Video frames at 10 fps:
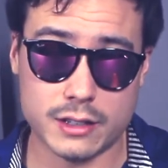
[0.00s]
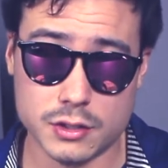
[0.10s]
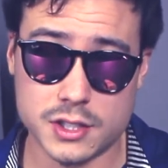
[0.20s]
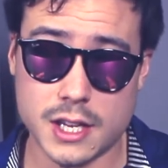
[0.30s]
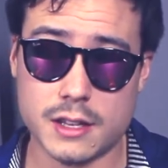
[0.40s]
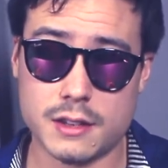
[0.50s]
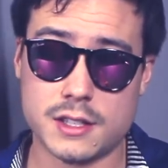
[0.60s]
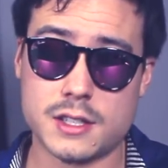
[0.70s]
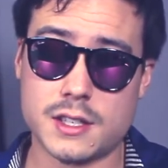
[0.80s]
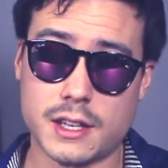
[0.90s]
So say that
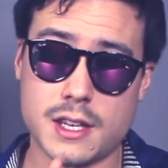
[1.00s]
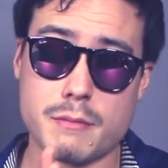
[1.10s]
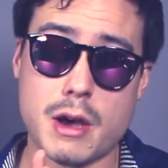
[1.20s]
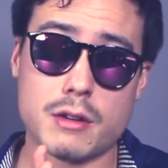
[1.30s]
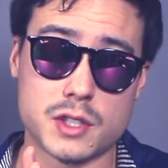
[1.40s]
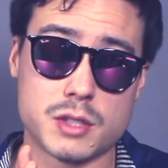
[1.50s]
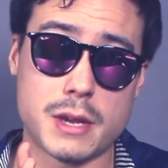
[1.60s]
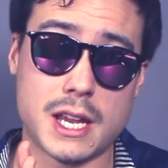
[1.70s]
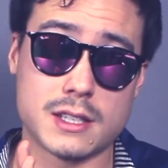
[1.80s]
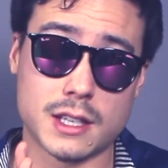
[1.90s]
this is like the amount of
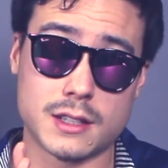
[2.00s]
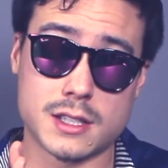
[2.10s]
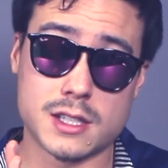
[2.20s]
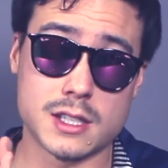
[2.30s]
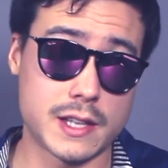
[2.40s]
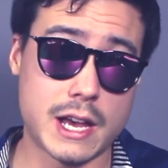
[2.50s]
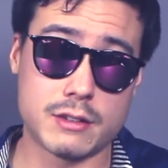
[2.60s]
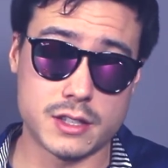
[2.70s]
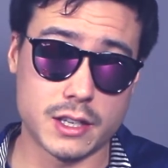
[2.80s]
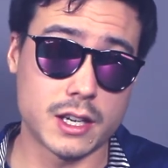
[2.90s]
space, like this is as loud
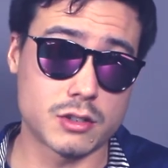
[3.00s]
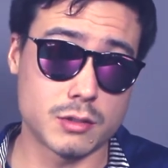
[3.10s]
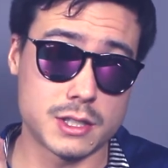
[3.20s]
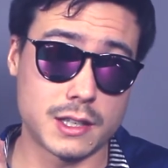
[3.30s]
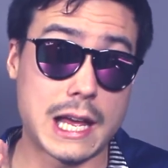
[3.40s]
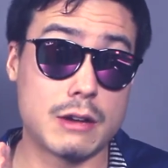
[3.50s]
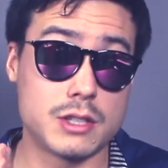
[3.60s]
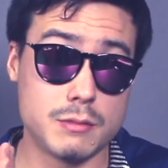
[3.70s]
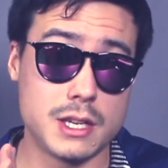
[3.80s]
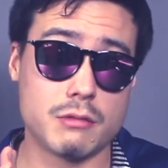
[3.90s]
as the kick drum is allowed
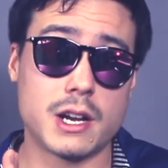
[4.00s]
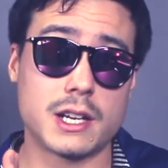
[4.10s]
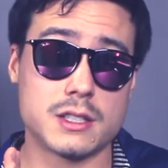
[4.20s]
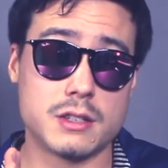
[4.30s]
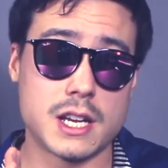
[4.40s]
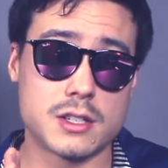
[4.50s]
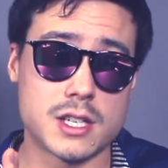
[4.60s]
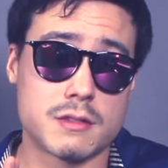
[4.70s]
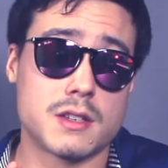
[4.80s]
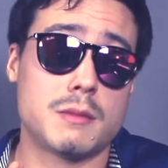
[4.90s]
to be, right? Because you can't just
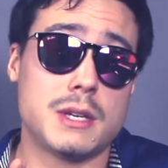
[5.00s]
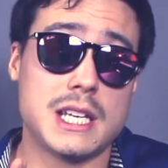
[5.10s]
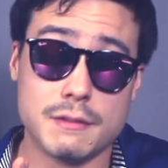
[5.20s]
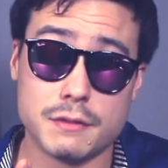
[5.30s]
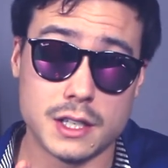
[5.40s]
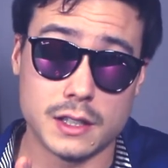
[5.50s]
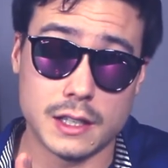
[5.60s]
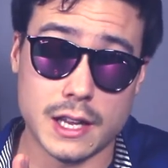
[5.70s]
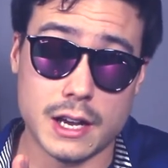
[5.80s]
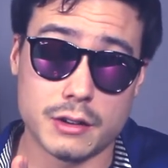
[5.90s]
have something be infinitely
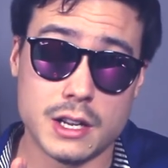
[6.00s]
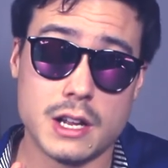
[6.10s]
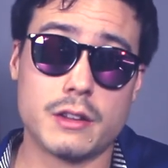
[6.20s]
loud.